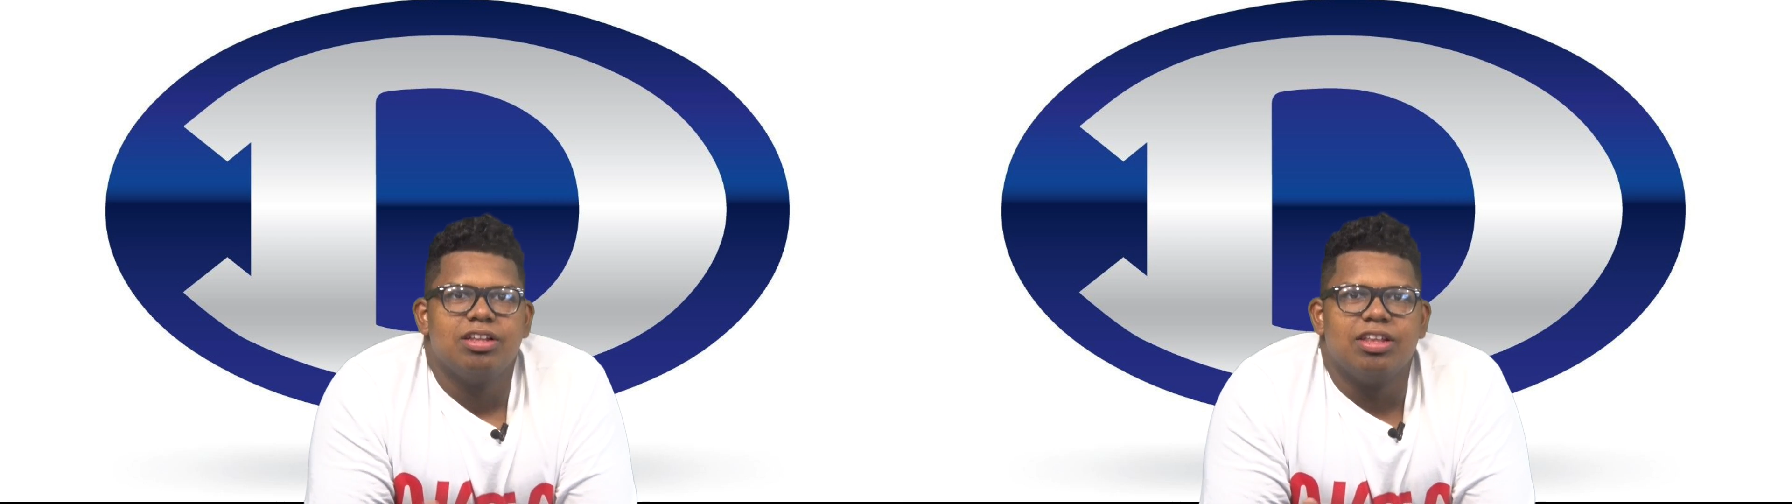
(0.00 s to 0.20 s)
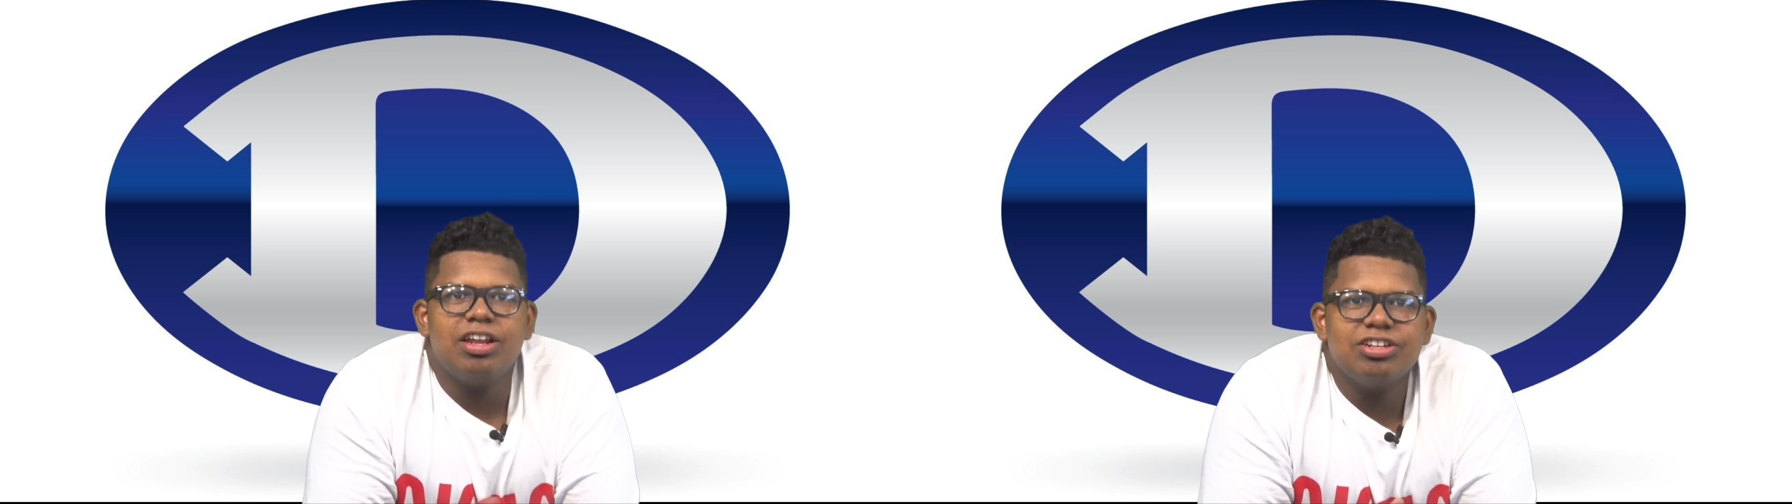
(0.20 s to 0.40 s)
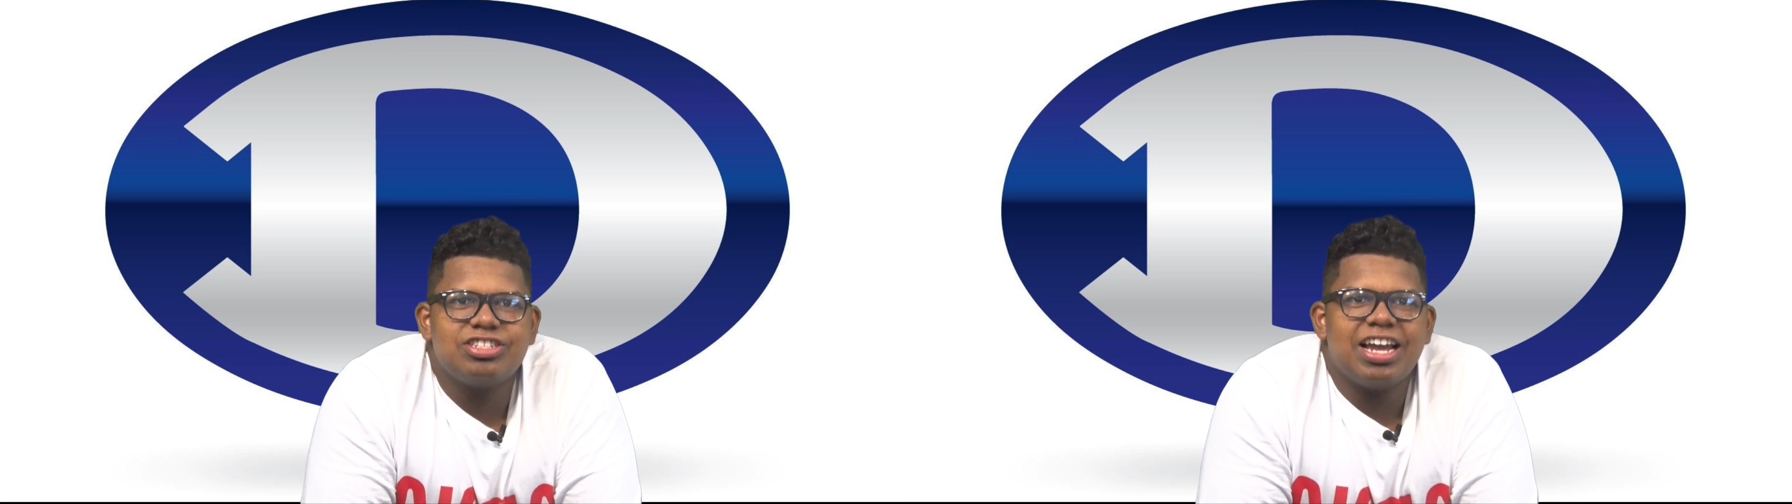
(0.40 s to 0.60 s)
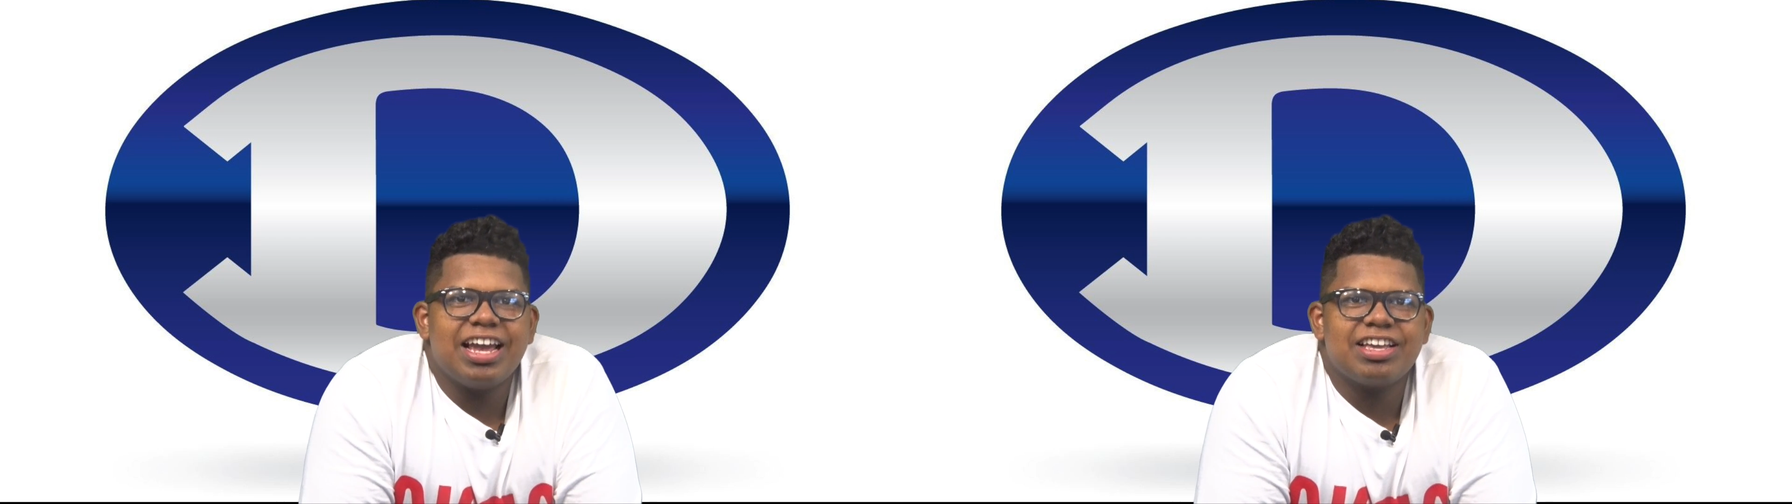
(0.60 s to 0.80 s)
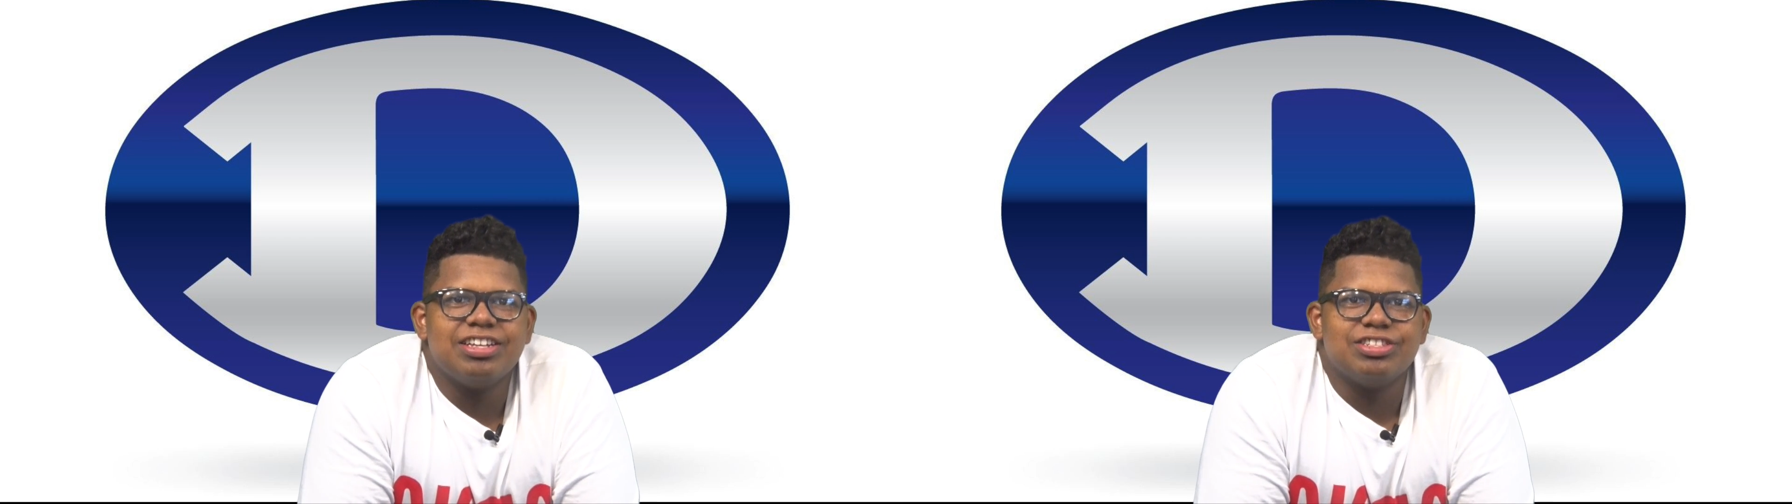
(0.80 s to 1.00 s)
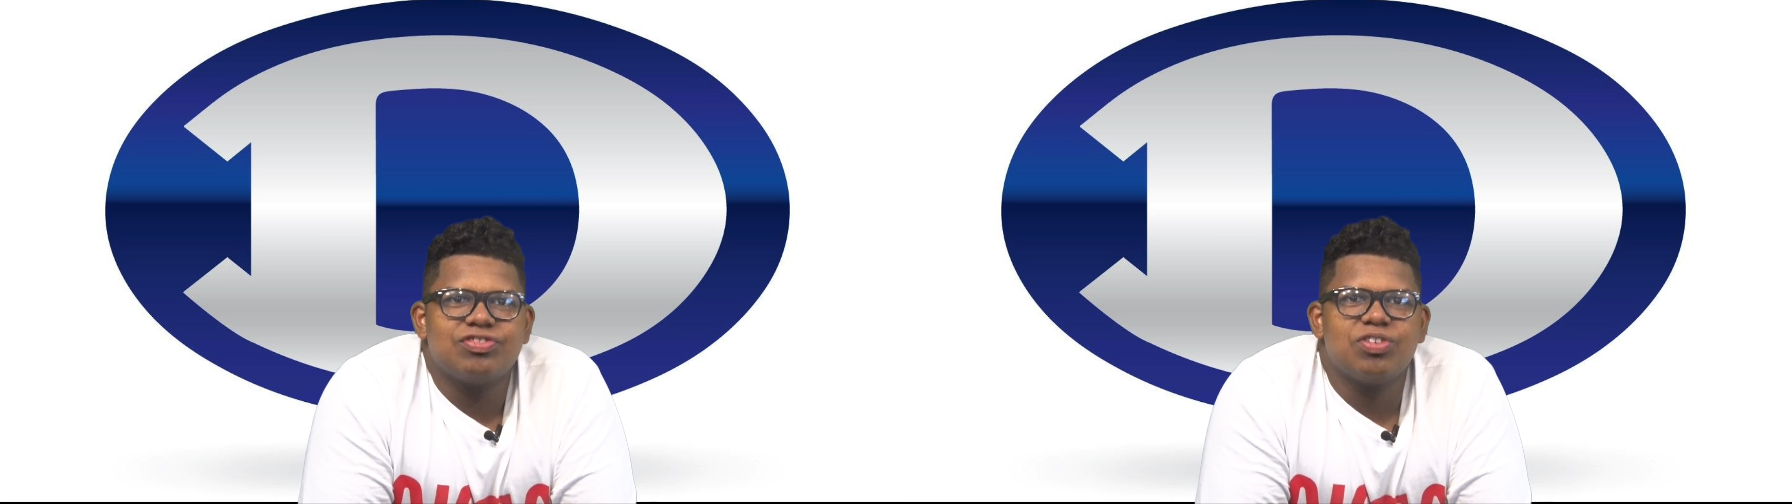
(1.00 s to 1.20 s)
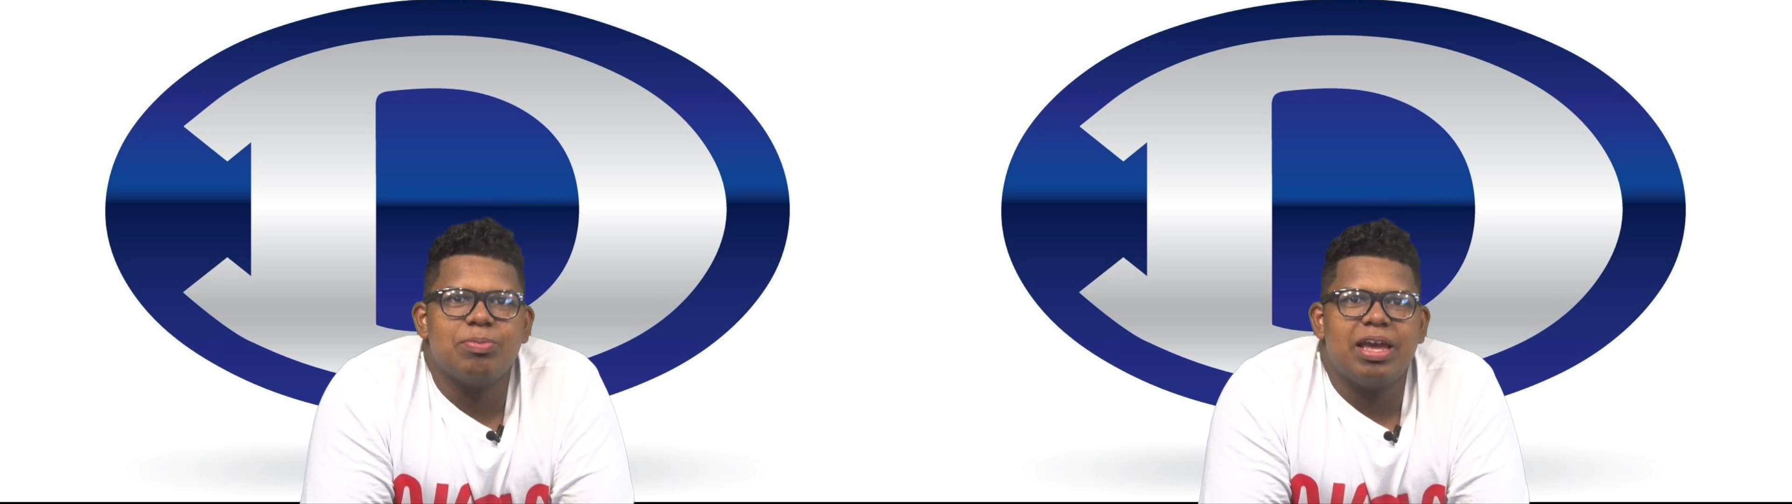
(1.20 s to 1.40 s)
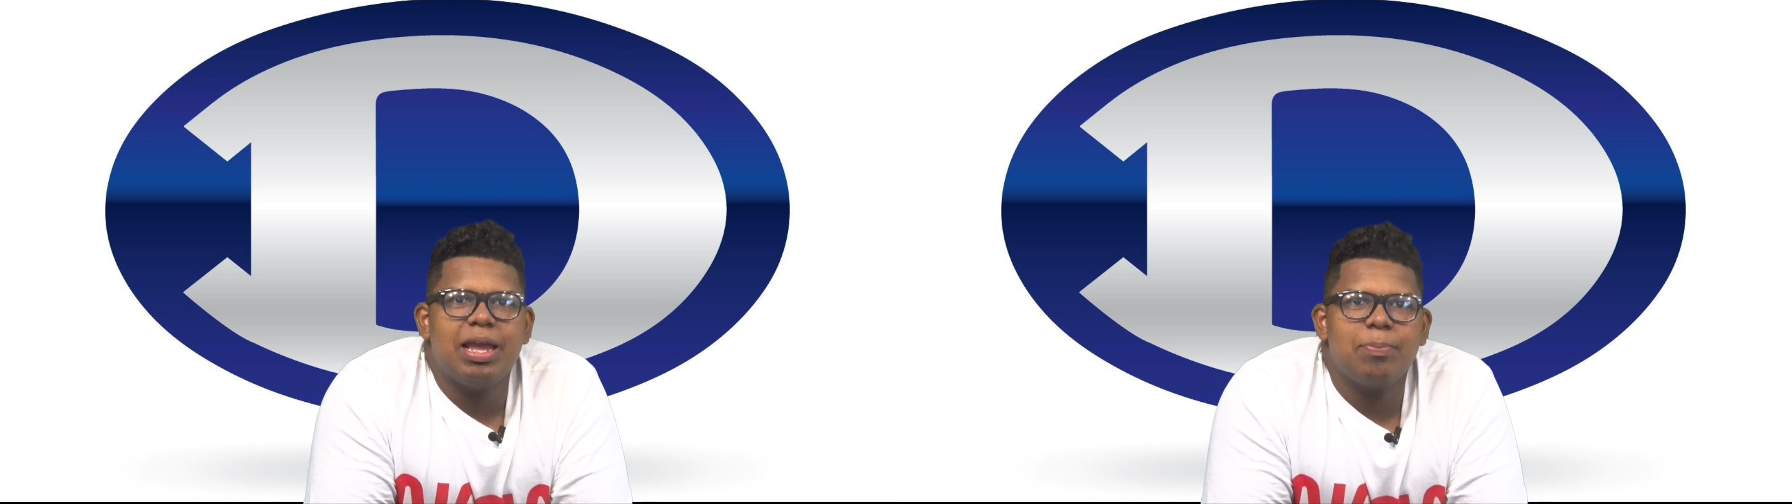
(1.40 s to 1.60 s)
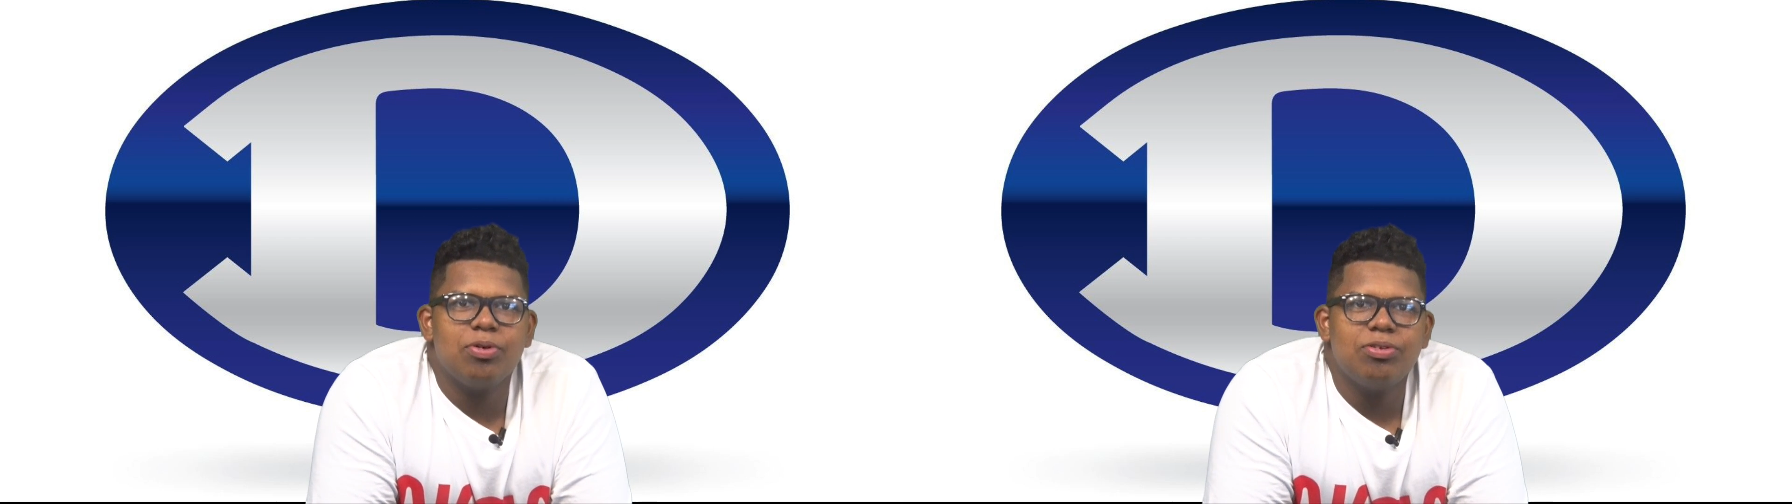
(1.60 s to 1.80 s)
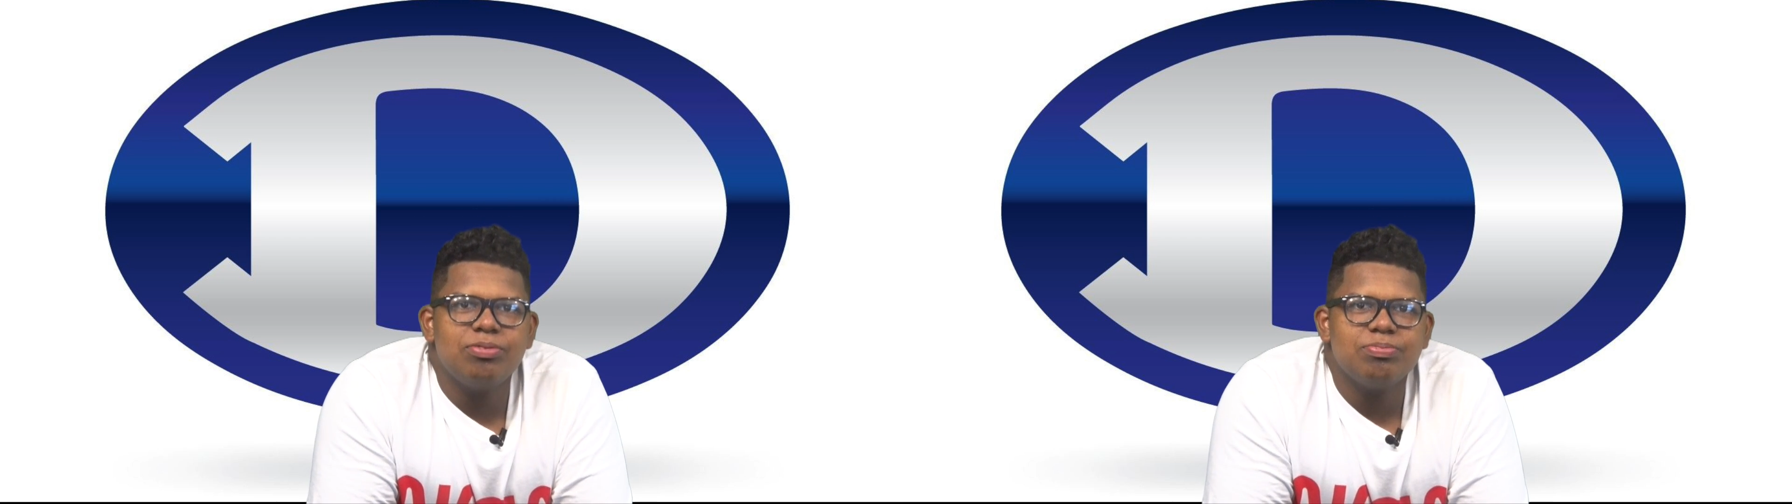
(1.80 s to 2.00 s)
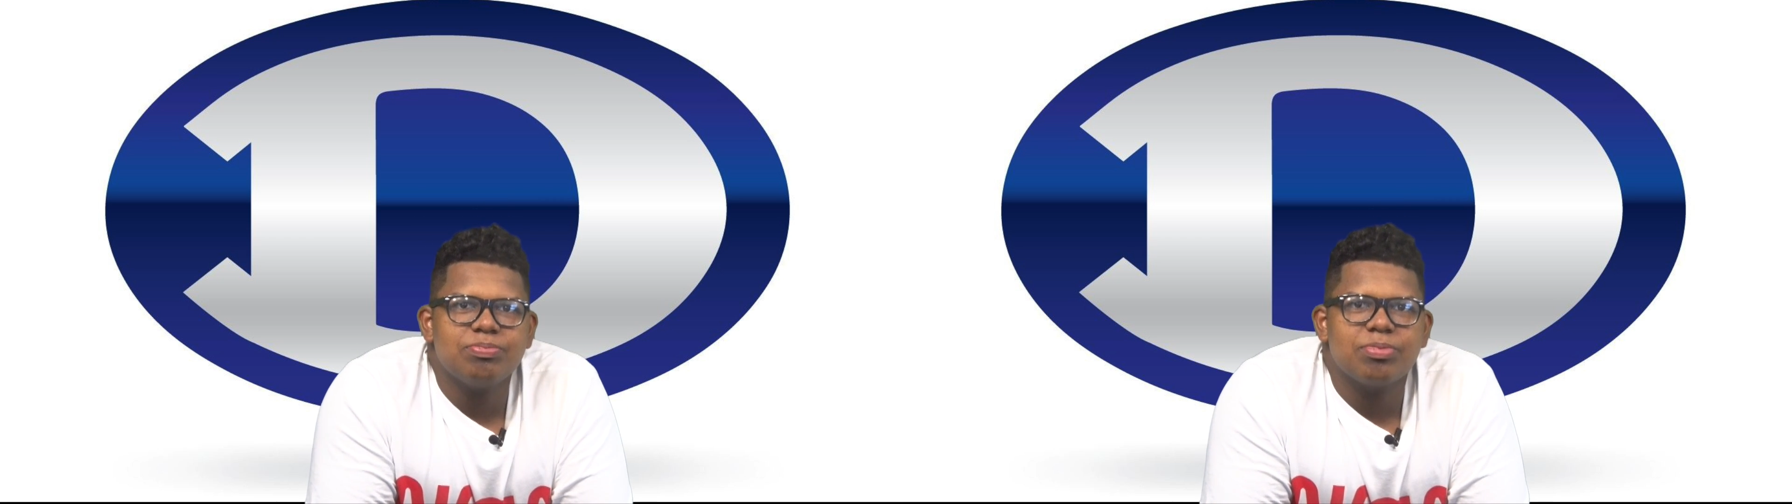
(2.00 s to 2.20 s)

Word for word: Letter jackets from April